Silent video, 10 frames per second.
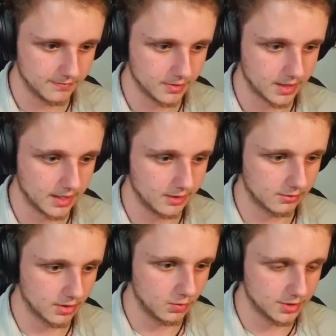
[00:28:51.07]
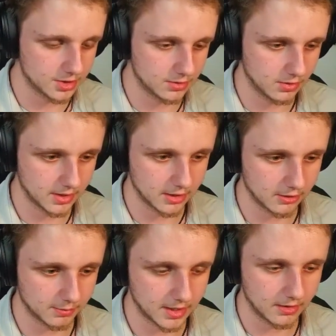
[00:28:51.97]
Okay, I need to know which door it is,
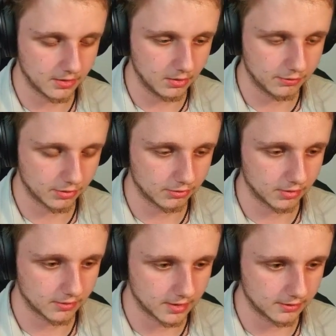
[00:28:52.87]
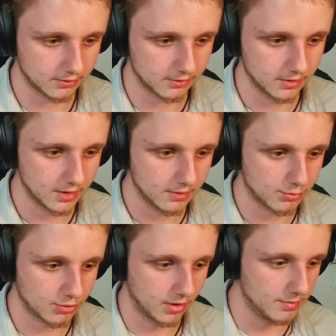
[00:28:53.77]
but I don't know for certain. It's
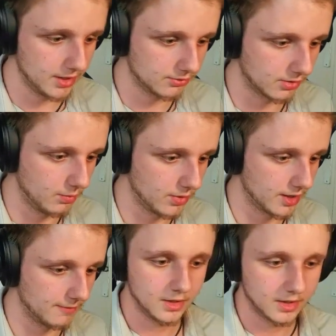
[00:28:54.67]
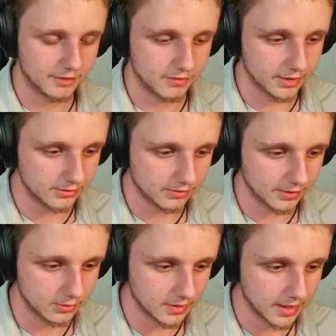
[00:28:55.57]
probably somewhere. The Fredis is
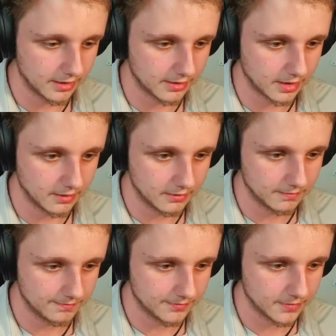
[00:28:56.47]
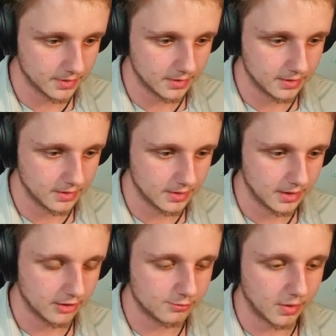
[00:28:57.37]
not doing anything.
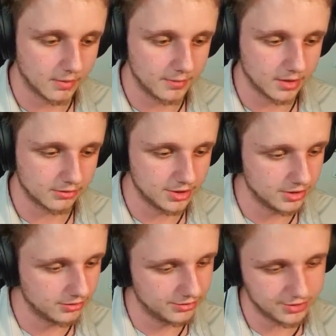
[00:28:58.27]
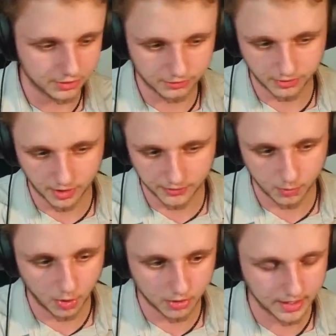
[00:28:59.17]
It's probably because he is just not
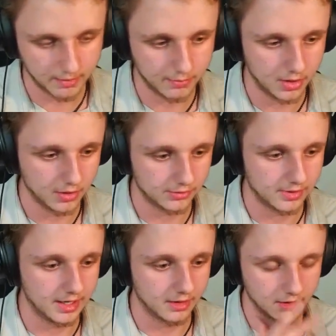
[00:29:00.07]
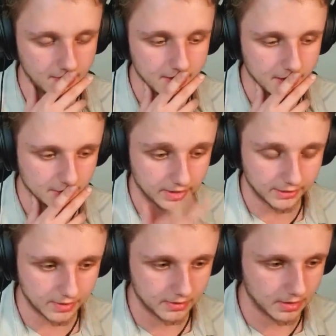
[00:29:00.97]
walking past here. So that's
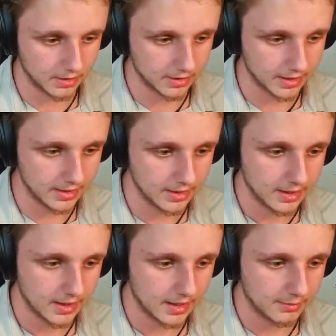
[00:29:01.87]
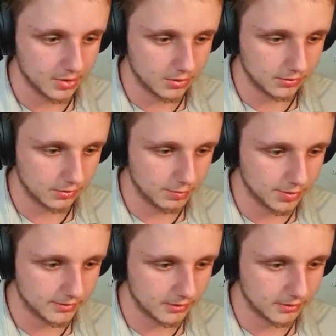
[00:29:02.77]
very unlucky. I'm going to put this